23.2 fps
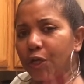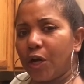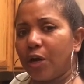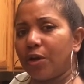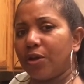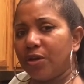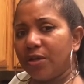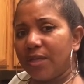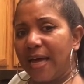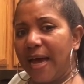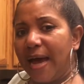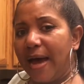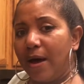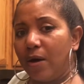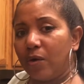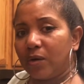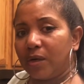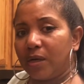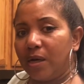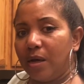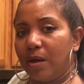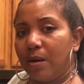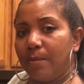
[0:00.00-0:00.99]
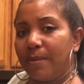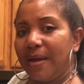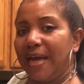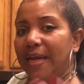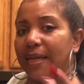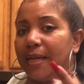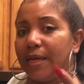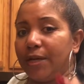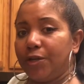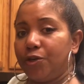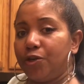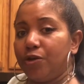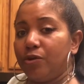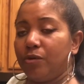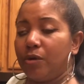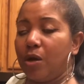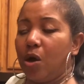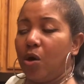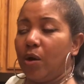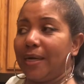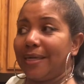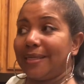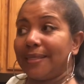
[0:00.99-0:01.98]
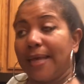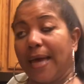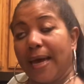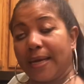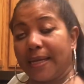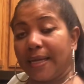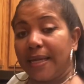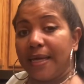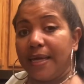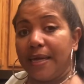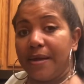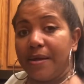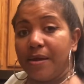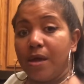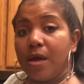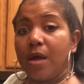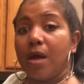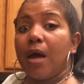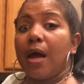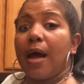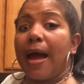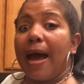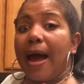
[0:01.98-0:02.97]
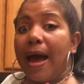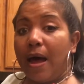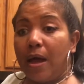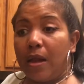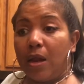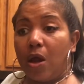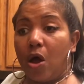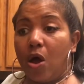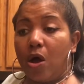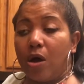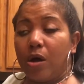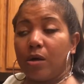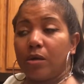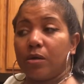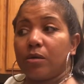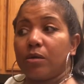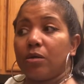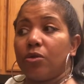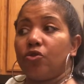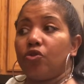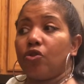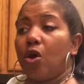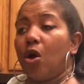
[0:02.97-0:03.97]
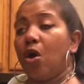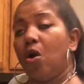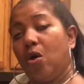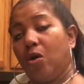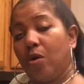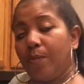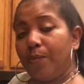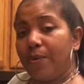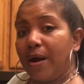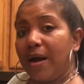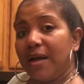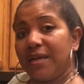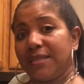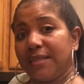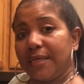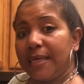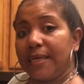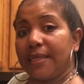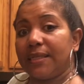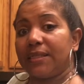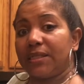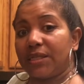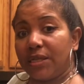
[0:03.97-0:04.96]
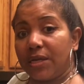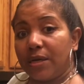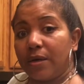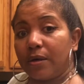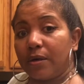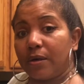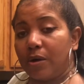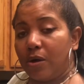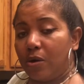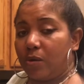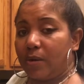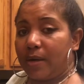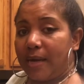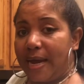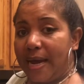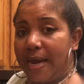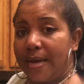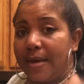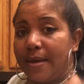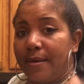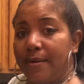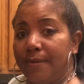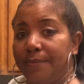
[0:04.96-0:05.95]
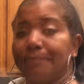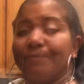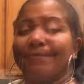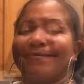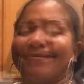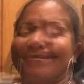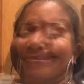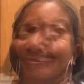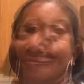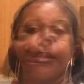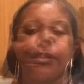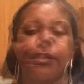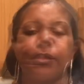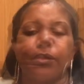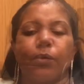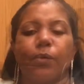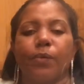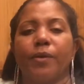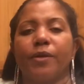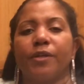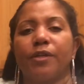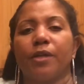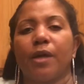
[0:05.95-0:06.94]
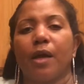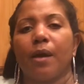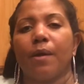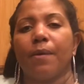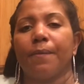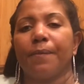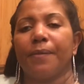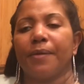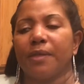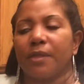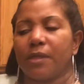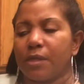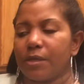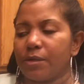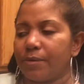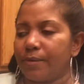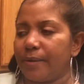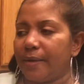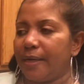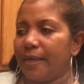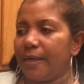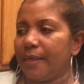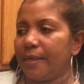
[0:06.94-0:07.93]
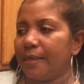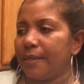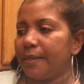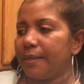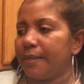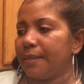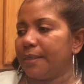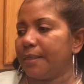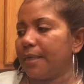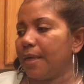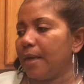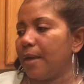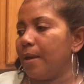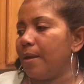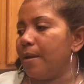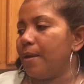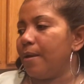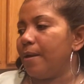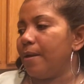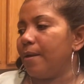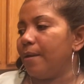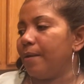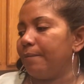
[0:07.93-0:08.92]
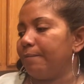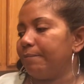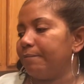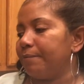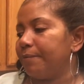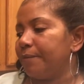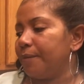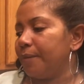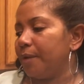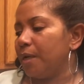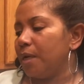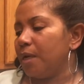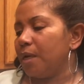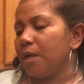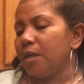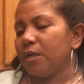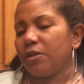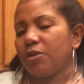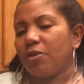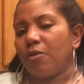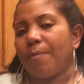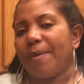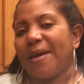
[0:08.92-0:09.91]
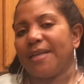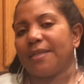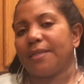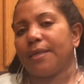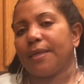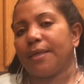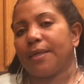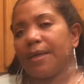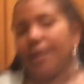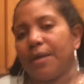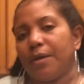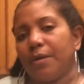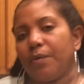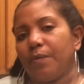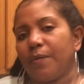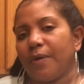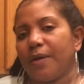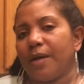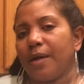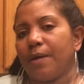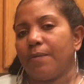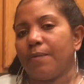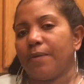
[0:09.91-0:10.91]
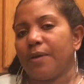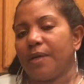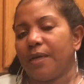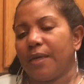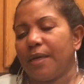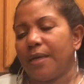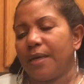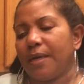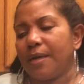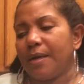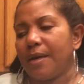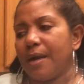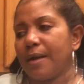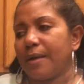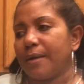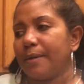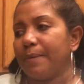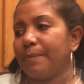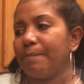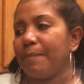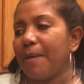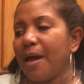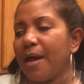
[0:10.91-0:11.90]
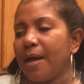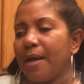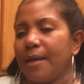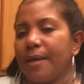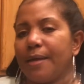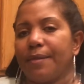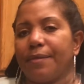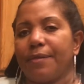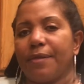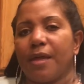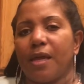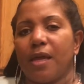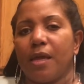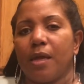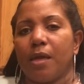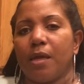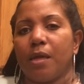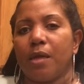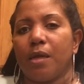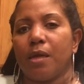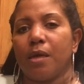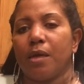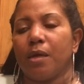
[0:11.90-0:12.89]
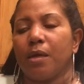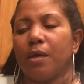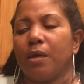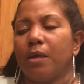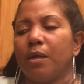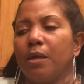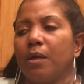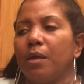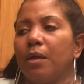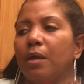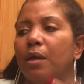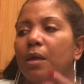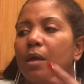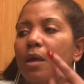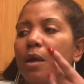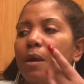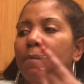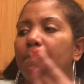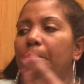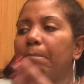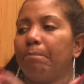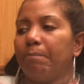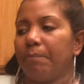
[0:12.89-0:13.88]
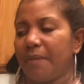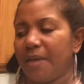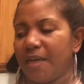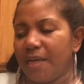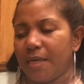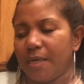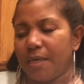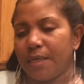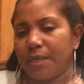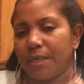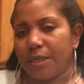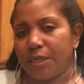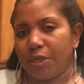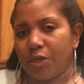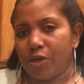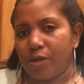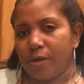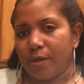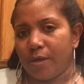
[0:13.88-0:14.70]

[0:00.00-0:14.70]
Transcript: you the outcome, and let you know exactly how long the whole process took, okay? Hey guys, so we're done with the greens. So basically when I went ahead and I combined the meat